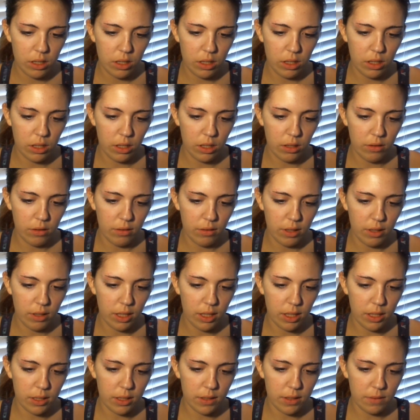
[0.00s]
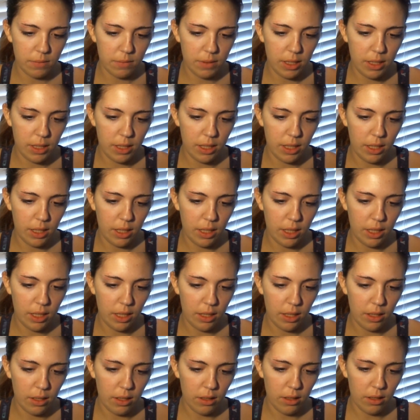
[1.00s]
you know, as we
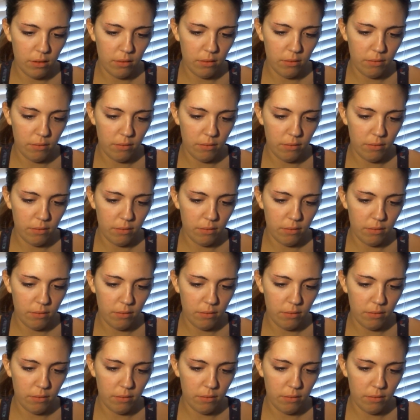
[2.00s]
need it.